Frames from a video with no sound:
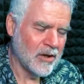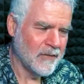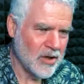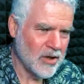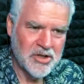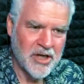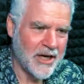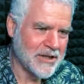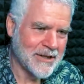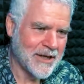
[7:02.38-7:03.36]
of early
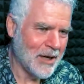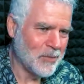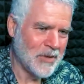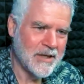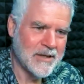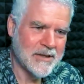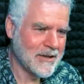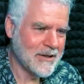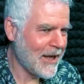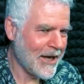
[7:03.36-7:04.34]
stage companies,
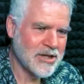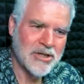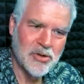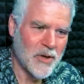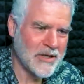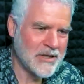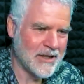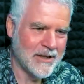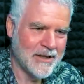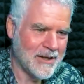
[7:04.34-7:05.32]
cash is always
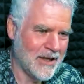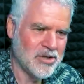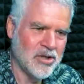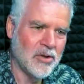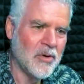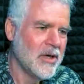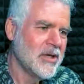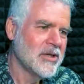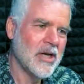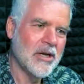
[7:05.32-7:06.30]
the, the issue. Yep.
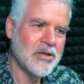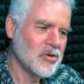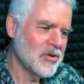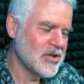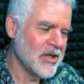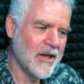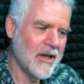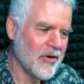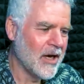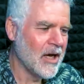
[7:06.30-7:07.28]
So you sort of sit there
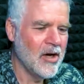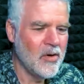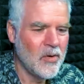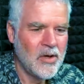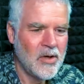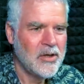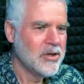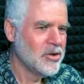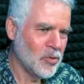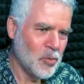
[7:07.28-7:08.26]
and go,
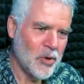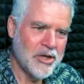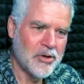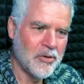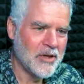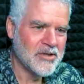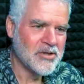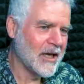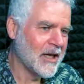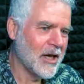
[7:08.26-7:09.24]
should we do this?
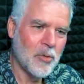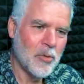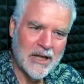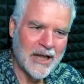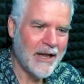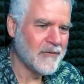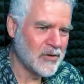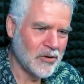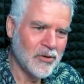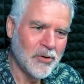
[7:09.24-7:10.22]
They go, we'd love
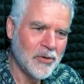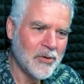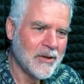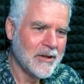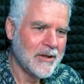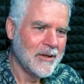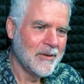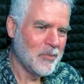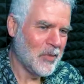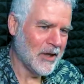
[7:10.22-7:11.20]
to,
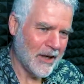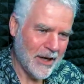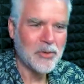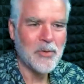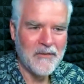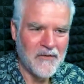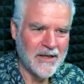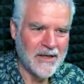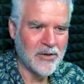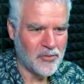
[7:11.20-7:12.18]
but how do we
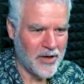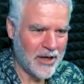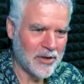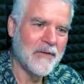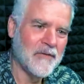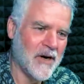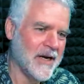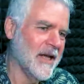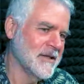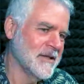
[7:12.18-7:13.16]
fund it or how do we finance